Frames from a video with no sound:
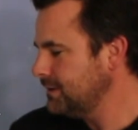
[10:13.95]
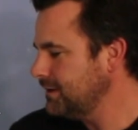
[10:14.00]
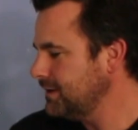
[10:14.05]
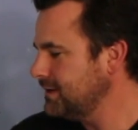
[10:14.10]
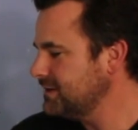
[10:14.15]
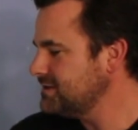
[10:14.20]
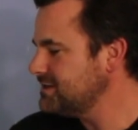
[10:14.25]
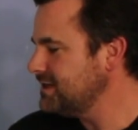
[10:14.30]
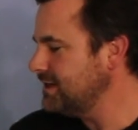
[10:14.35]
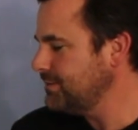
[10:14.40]
You
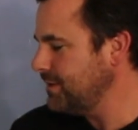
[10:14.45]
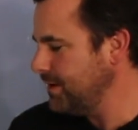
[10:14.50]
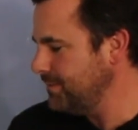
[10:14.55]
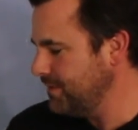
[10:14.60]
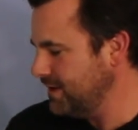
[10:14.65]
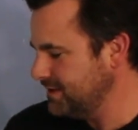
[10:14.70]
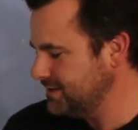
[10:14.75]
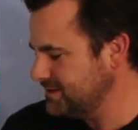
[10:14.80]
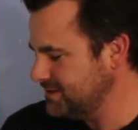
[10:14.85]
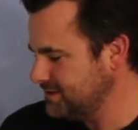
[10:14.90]
can see my
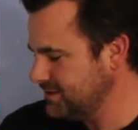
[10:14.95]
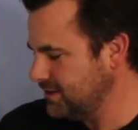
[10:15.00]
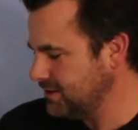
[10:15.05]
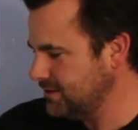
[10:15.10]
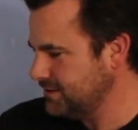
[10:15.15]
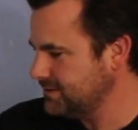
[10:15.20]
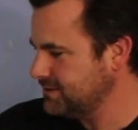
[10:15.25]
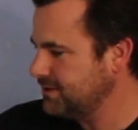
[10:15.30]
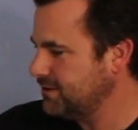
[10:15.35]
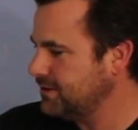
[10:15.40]
mud's
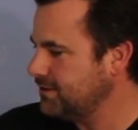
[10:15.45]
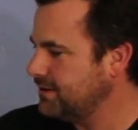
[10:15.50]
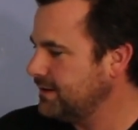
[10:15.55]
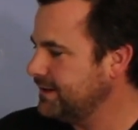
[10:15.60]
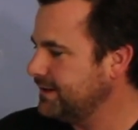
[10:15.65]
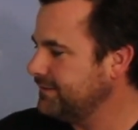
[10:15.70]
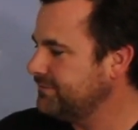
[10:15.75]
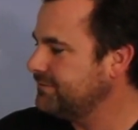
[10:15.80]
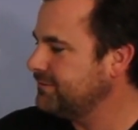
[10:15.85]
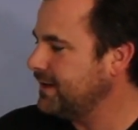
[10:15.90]
starting to
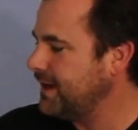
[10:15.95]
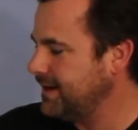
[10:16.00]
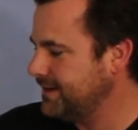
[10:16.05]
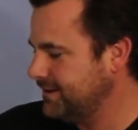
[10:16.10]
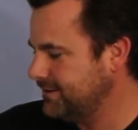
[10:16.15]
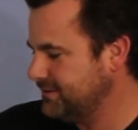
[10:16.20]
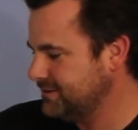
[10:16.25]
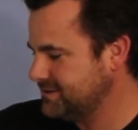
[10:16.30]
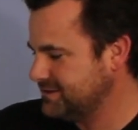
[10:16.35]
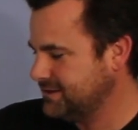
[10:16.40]
already flatten
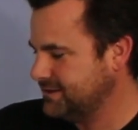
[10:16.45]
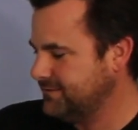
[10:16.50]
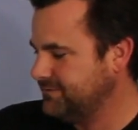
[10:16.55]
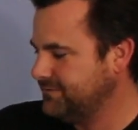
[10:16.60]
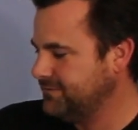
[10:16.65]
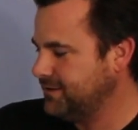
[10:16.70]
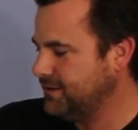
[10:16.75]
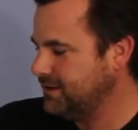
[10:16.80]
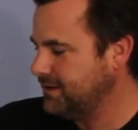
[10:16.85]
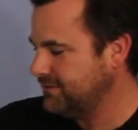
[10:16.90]
out. It's gonna
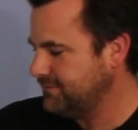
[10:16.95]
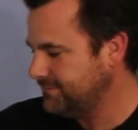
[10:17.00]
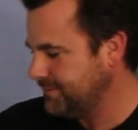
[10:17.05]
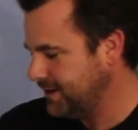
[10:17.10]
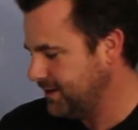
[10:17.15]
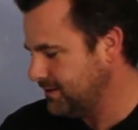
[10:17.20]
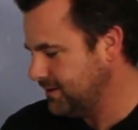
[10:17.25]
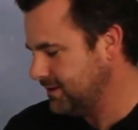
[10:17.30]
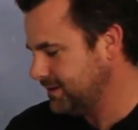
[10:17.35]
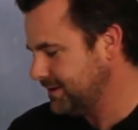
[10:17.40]
fall off my
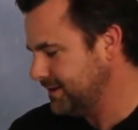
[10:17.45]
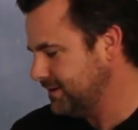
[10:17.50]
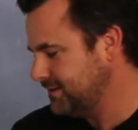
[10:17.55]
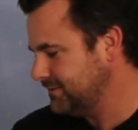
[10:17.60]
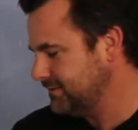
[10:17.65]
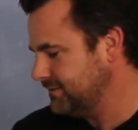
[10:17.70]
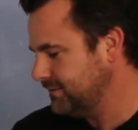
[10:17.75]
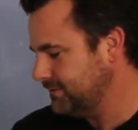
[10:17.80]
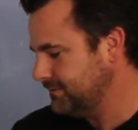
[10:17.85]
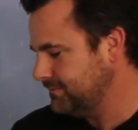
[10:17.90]
hawk here
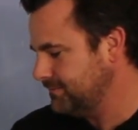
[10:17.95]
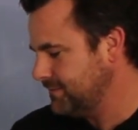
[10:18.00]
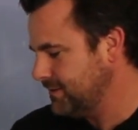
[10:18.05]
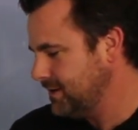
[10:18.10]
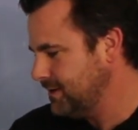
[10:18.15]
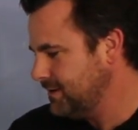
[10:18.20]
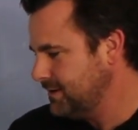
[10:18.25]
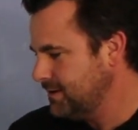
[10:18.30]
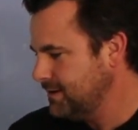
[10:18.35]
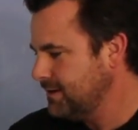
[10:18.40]
soon.
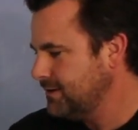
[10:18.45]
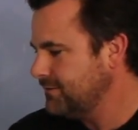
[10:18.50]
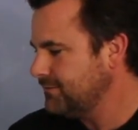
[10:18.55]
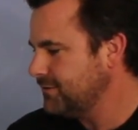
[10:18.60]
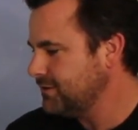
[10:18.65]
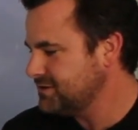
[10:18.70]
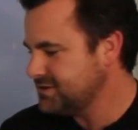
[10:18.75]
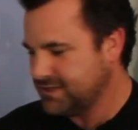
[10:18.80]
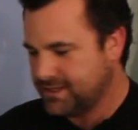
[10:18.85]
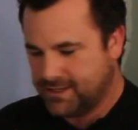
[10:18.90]

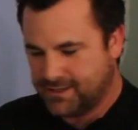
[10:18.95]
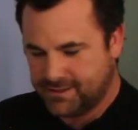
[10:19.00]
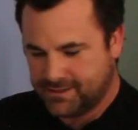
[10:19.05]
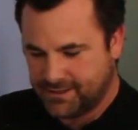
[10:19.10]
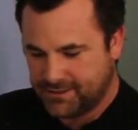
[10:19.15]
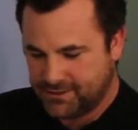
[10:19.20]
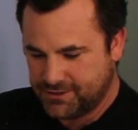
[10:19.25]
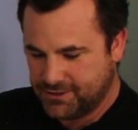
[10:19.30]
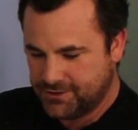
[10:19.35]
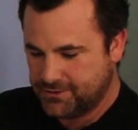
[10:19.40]
First thing I'm
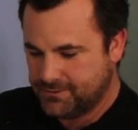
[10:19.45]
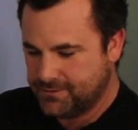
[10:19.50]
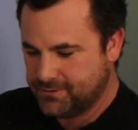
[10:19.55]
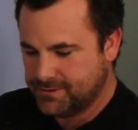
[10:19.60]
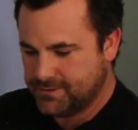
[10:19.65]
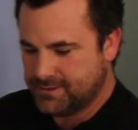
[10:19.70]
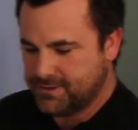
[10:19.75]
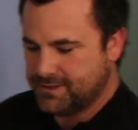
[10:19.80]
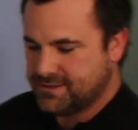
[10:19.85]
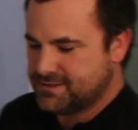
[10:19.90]
gonna do
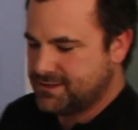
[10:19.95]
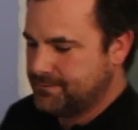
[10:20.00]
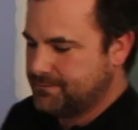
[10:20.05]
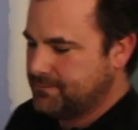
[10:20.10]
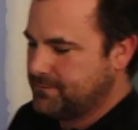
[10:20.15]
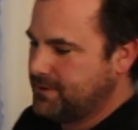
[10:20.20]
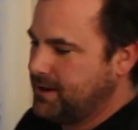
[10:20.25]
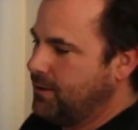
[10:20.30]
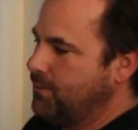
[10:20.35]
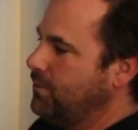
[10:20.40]
is I'm, I